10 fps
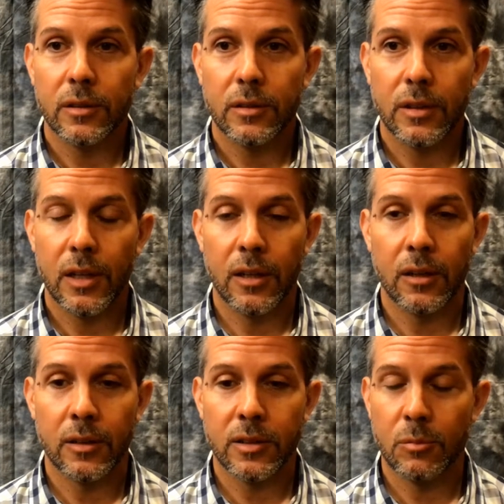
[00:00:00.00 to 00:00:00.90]
They
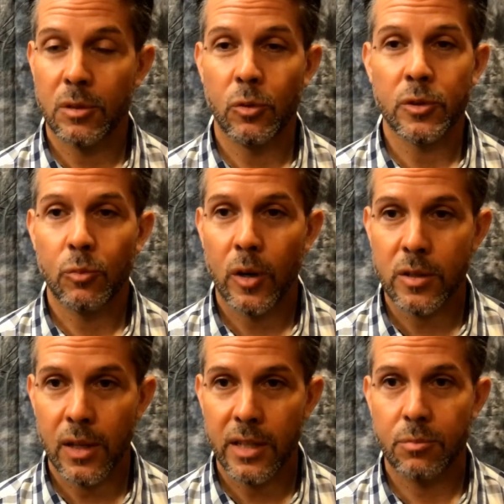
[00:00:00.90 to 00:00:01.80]
are some of the most
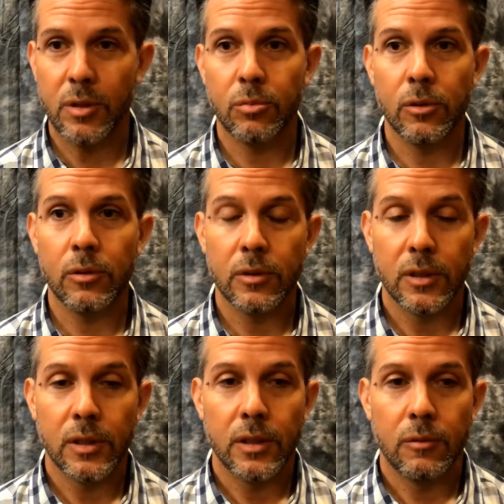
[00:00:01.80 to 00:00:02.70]
marginalized people.
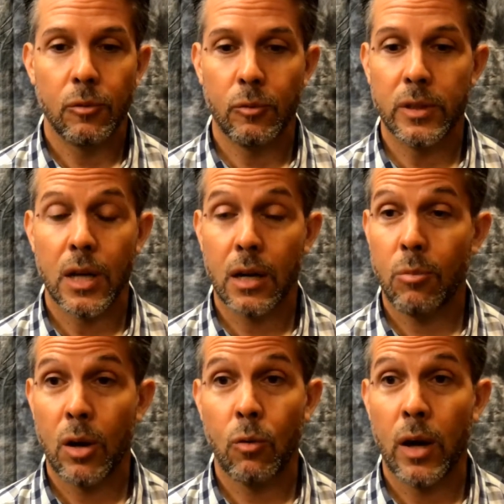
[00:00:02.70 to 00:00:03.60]
When we talk
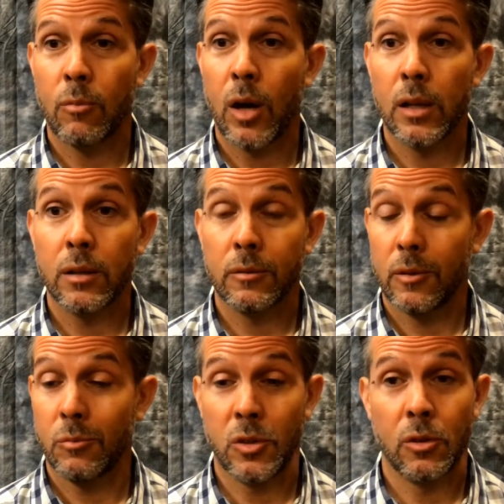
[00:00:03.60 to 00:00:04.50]
about Guatemala,
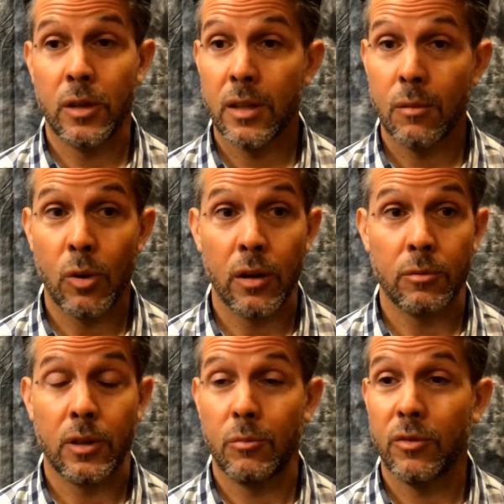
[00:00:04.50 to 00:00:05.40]
the majority of them are
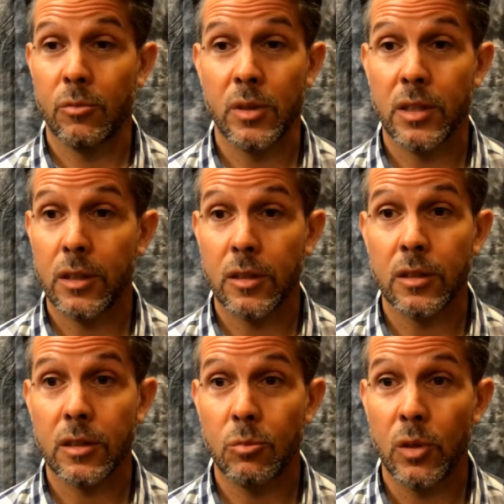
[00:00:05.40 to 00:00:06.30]
coming from
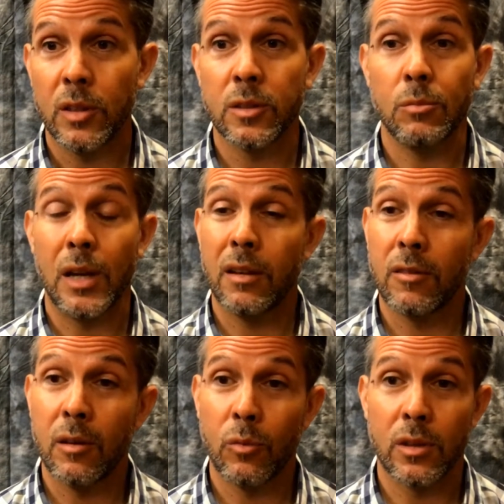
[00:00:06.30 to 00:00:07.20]
indigenous communities, many of
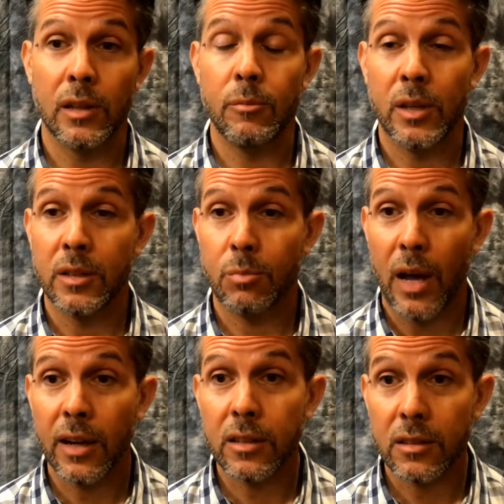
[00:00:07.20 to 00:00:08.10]
them with limited
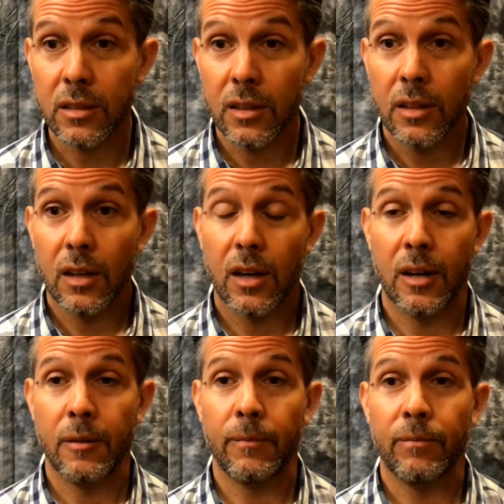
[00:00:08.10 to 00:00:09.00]
Spanish.
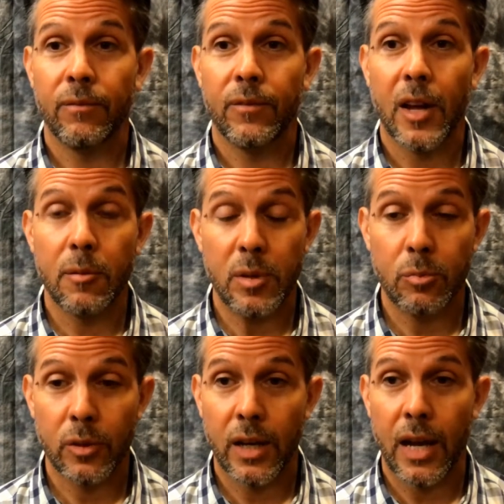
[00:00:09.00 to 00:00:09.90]
There are
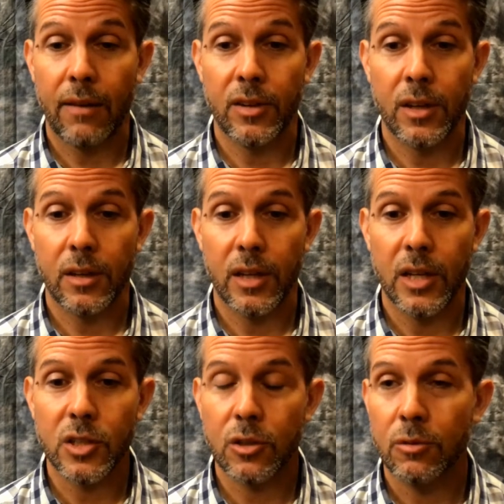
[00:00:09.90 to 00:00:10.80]
people that have a
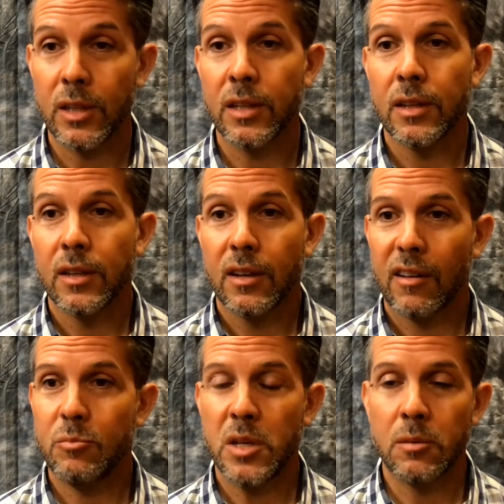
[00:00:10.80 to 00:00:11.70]
history
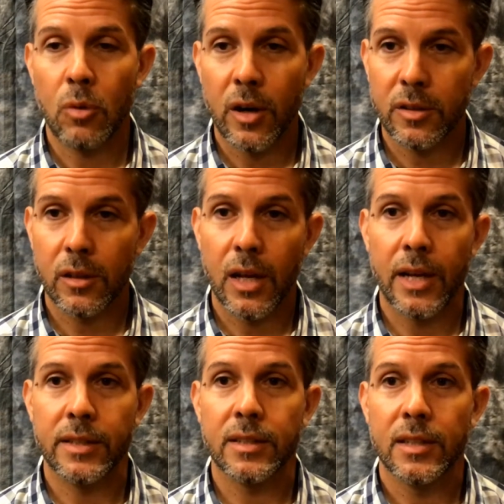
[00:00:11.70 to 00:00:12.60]
of being
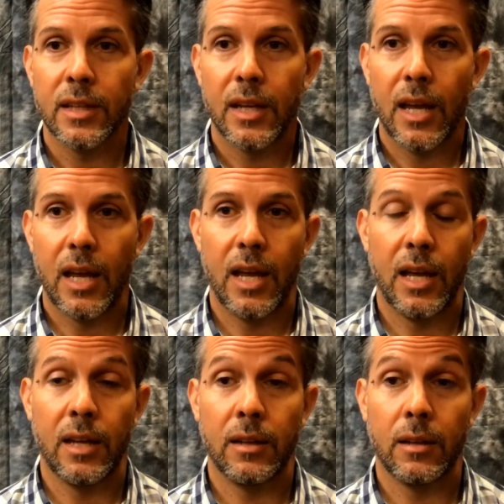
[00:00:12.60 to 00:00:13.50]
marginalized
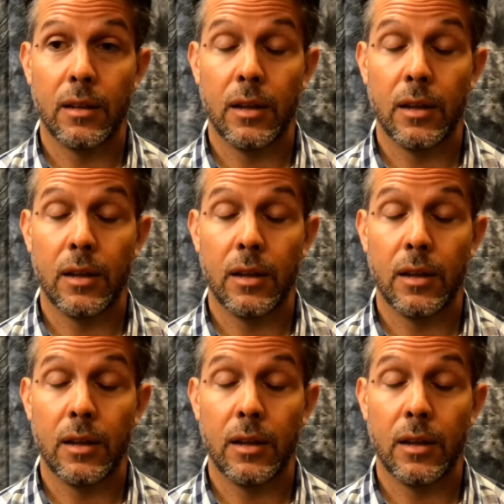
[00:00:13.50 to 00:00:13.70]
and